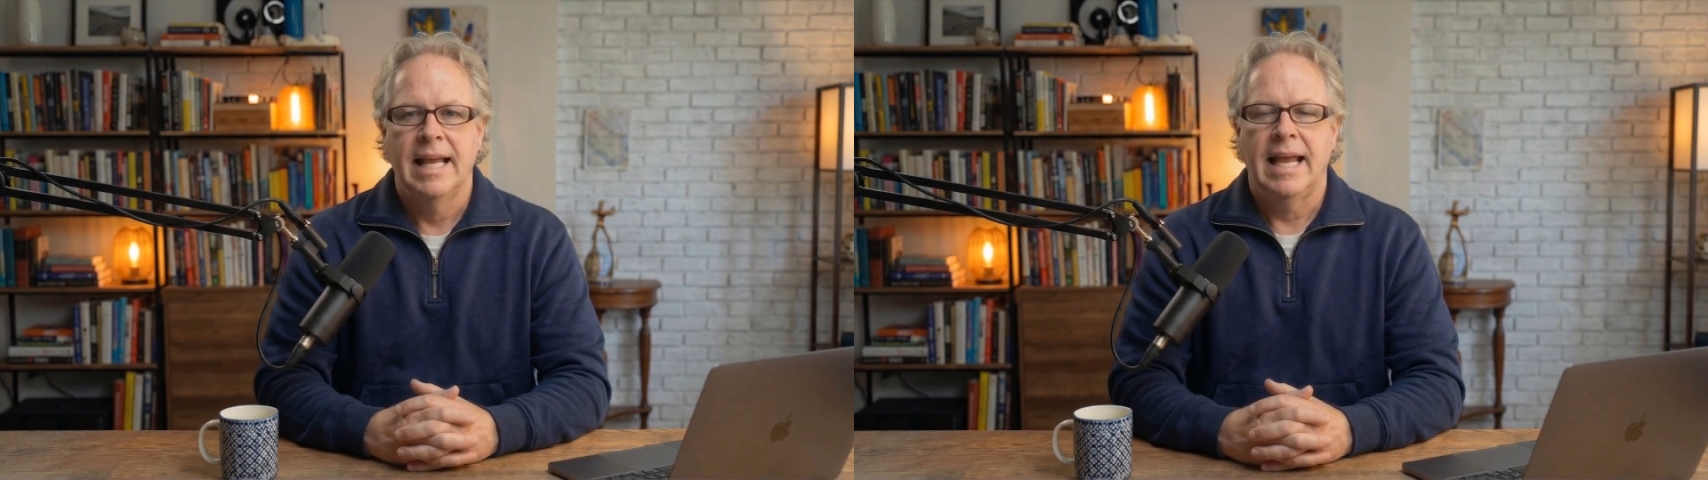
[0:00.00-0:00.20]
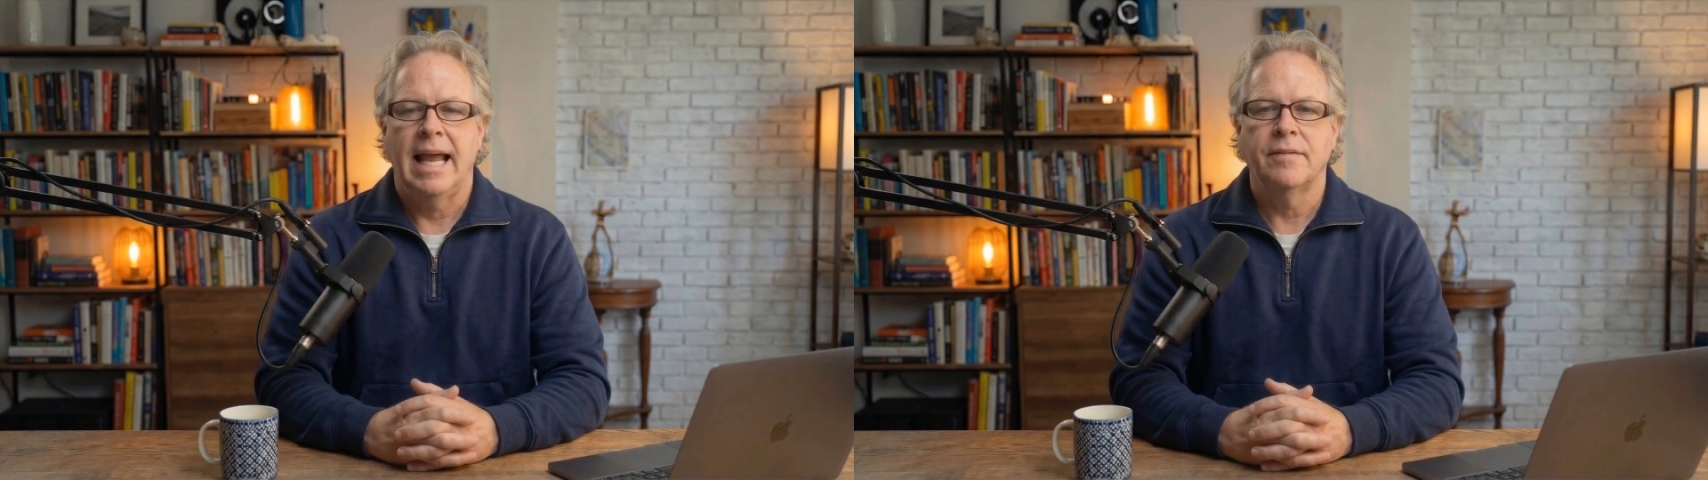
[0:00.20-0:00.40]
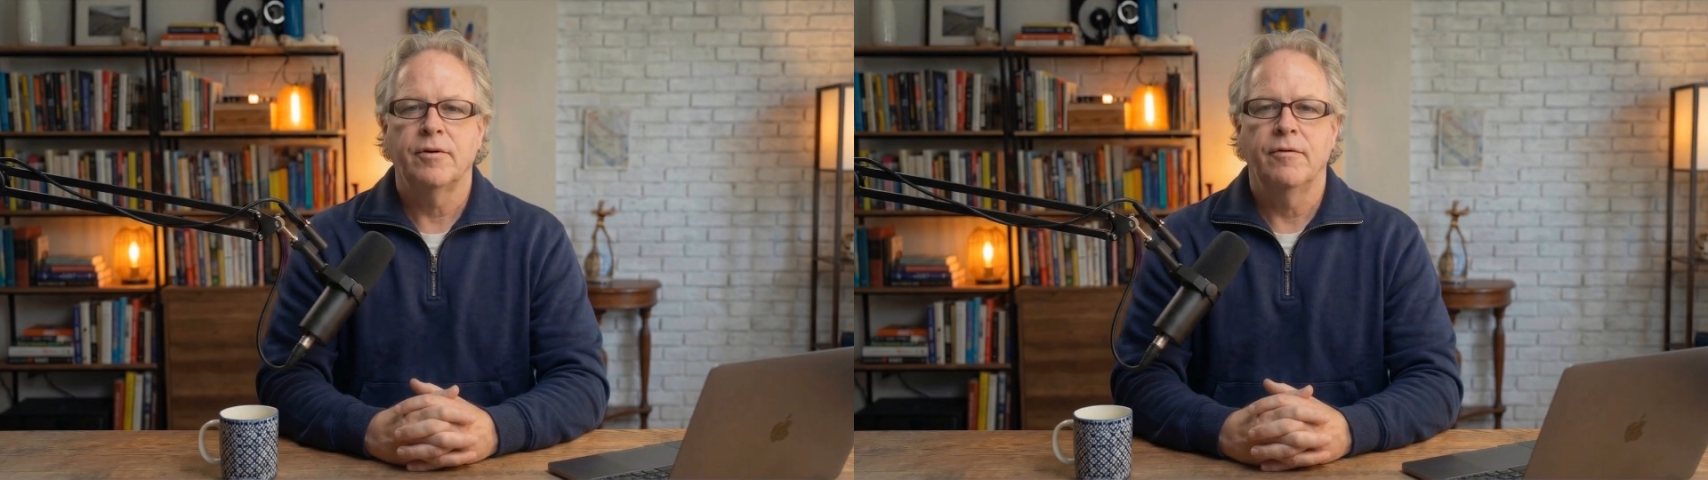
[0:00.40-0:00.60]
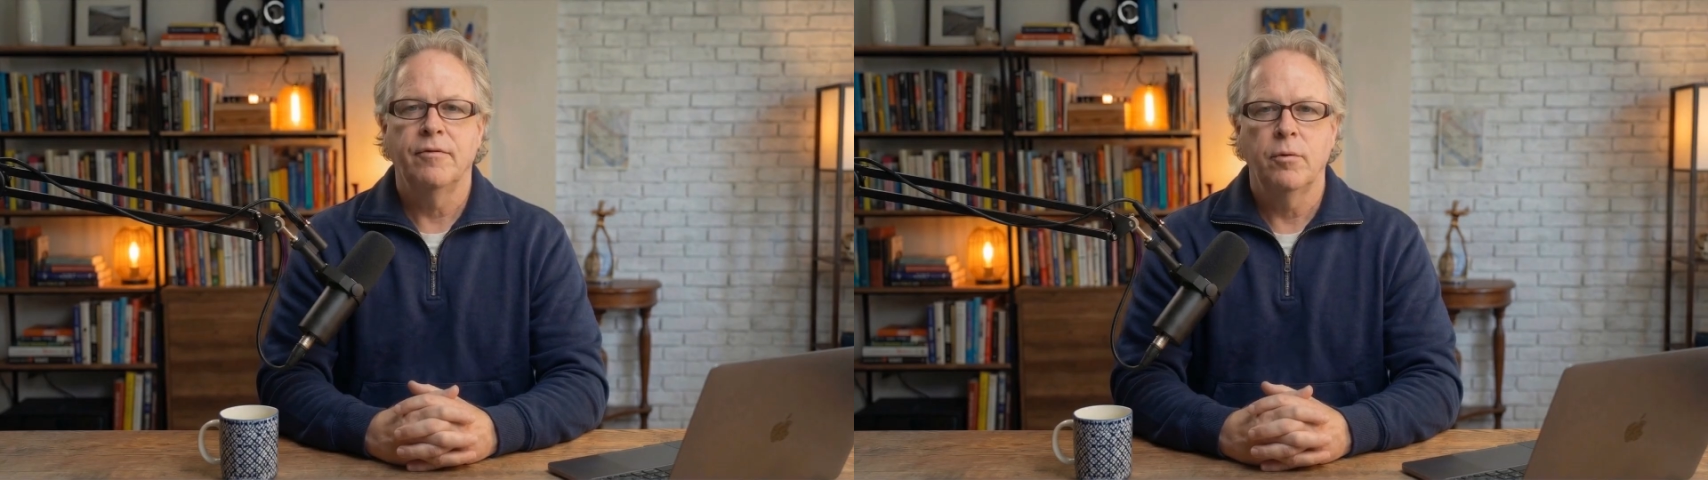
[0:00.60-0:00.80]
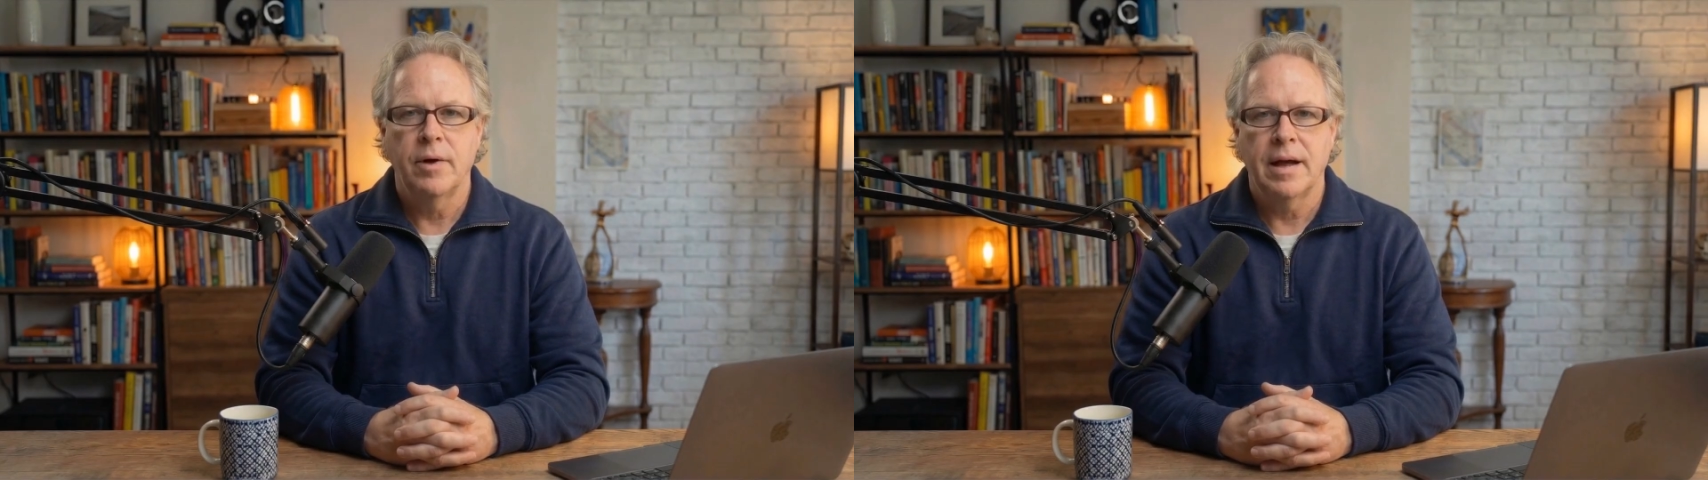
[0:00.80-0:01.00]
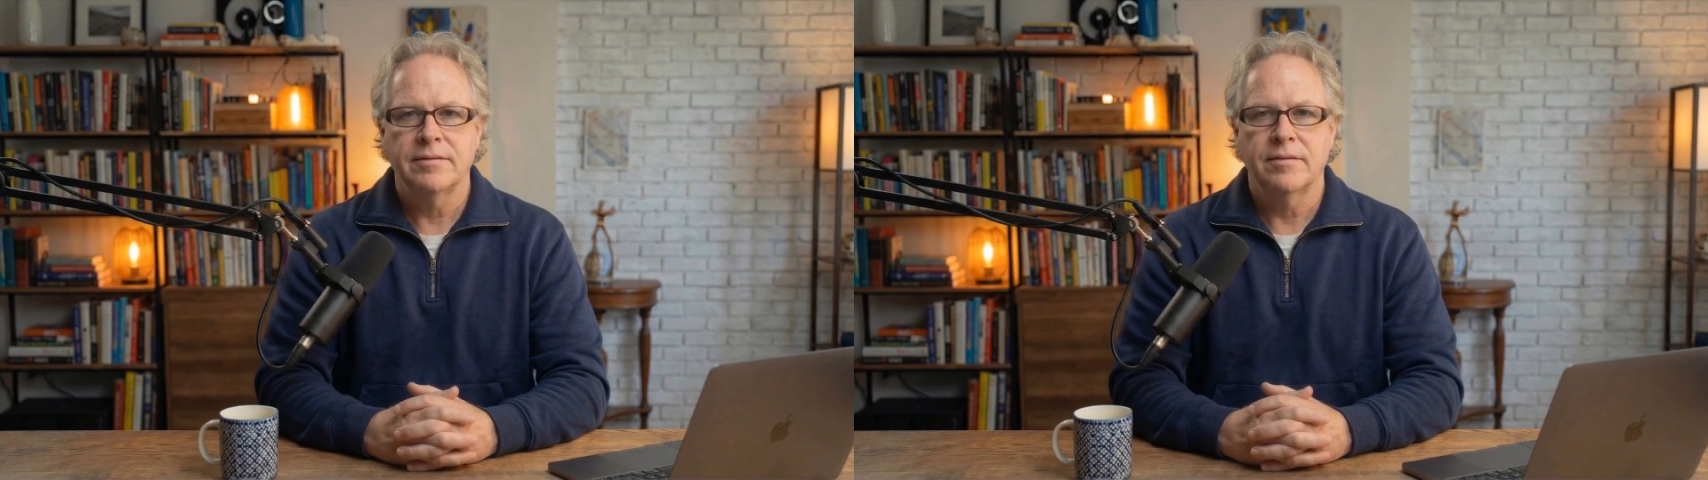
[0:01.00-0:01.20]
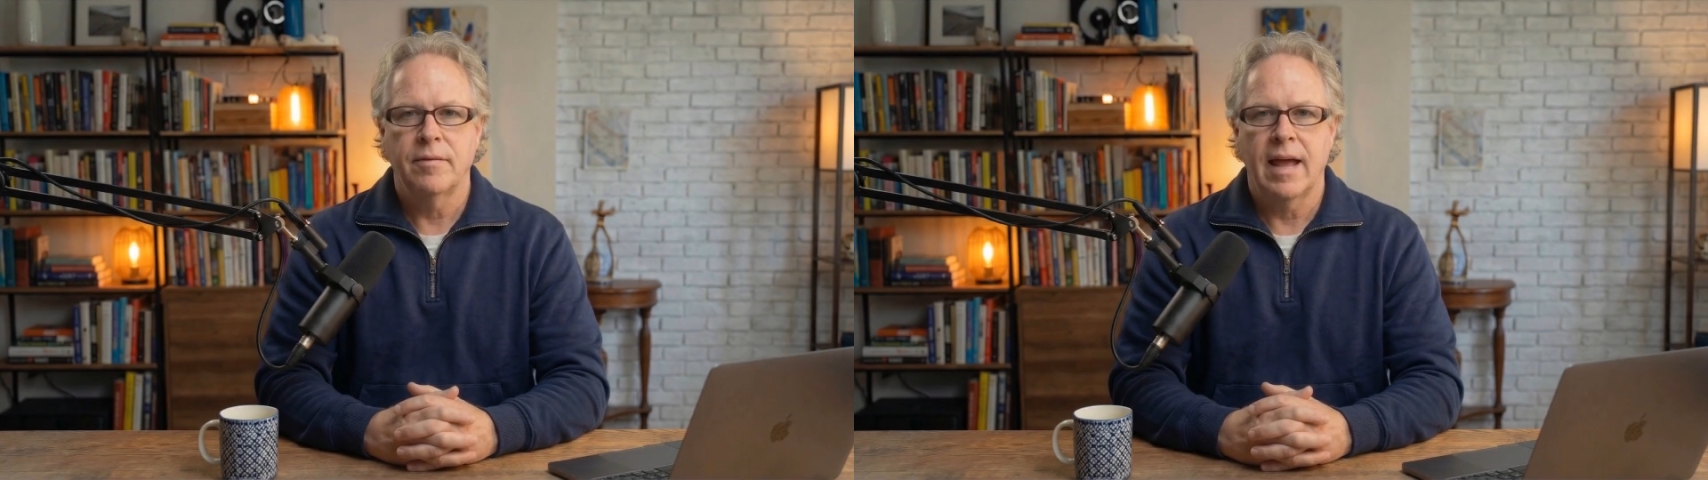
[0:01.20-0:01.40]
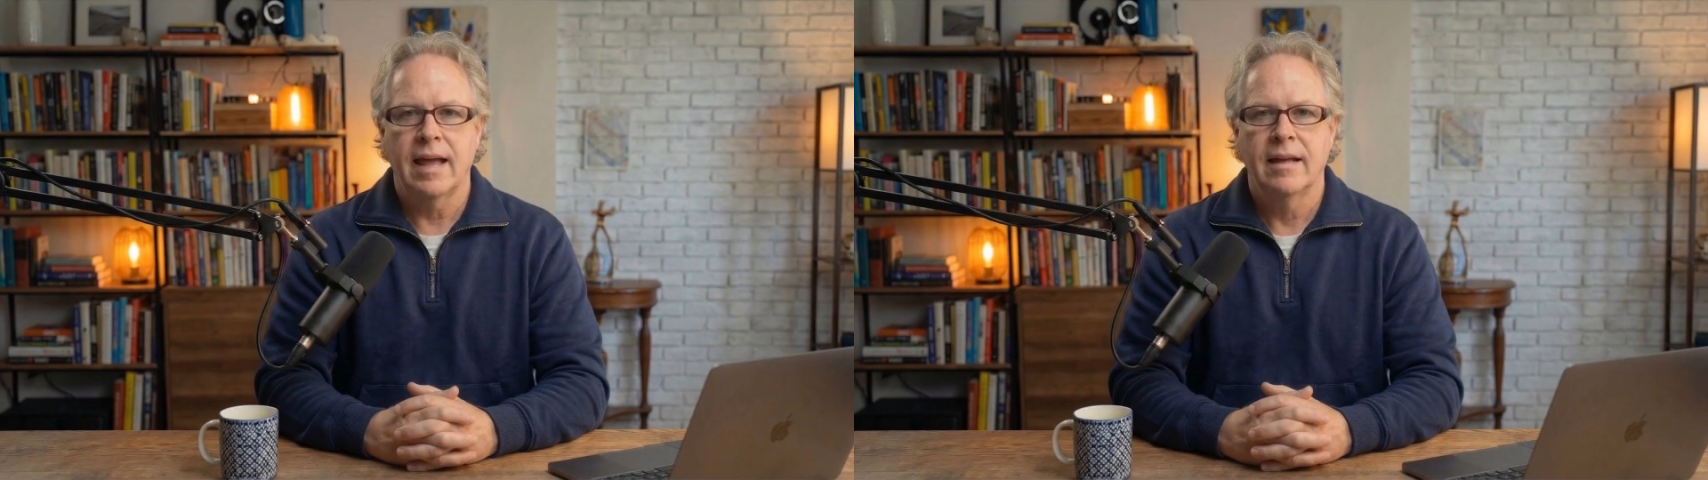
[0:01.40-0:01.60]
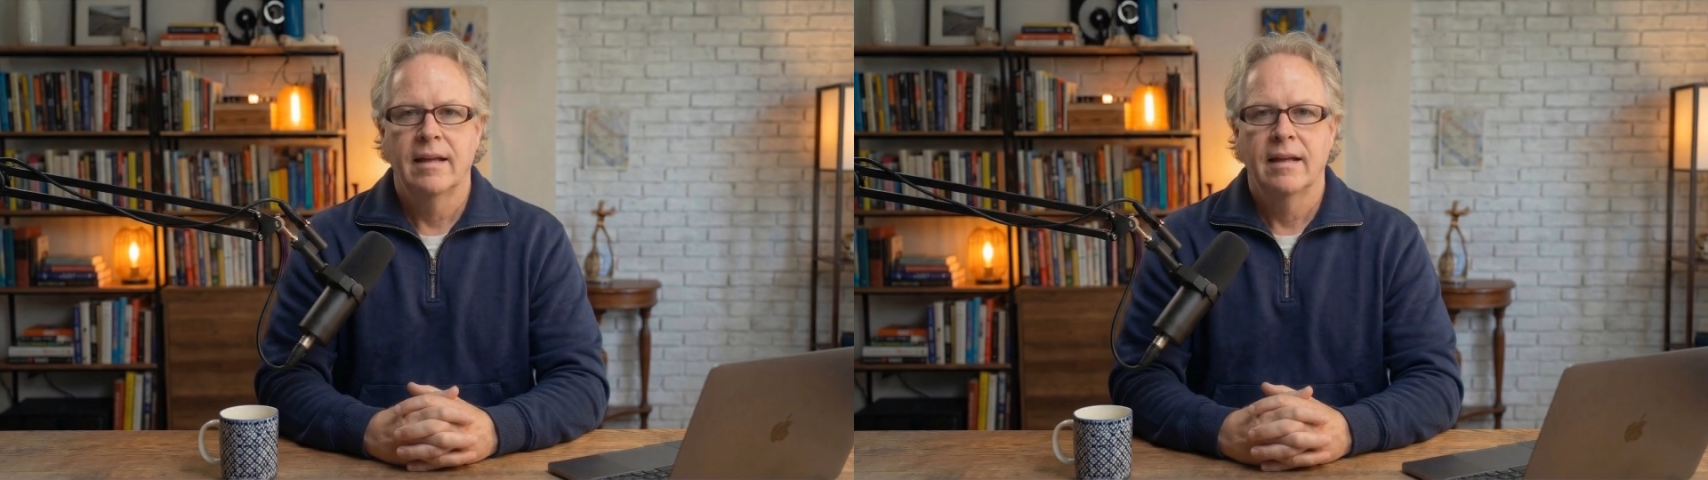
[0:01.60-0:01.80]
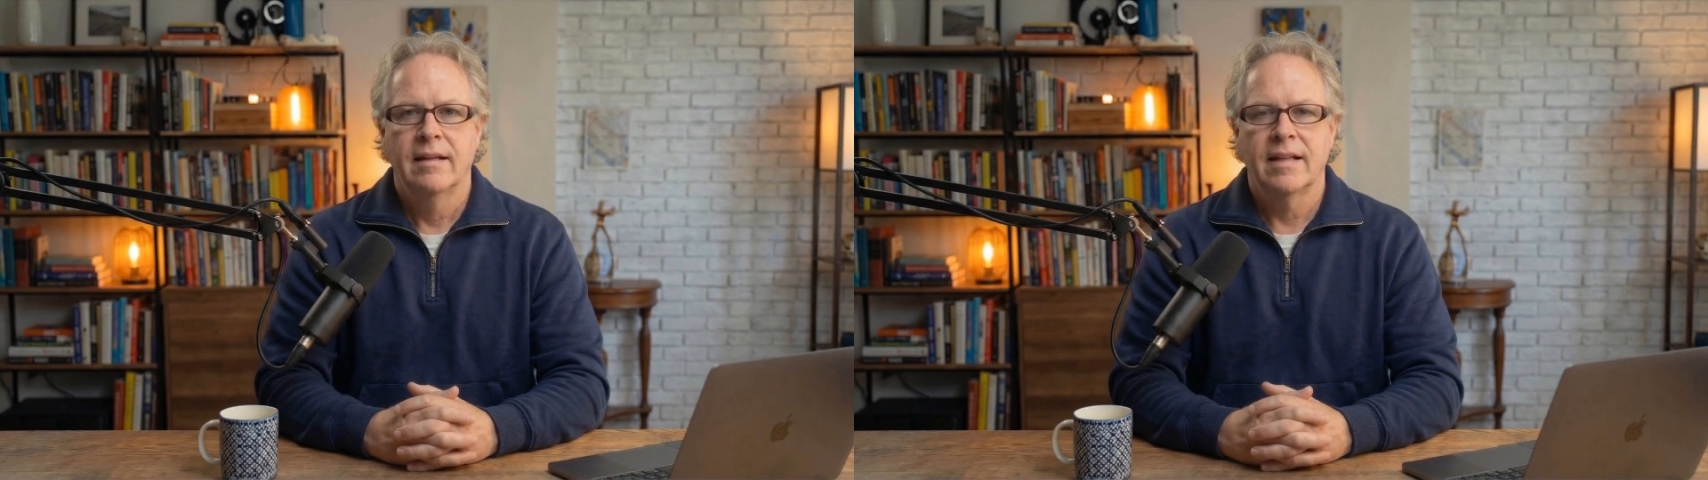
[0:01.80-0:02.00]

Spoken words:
And after a few rounds of that,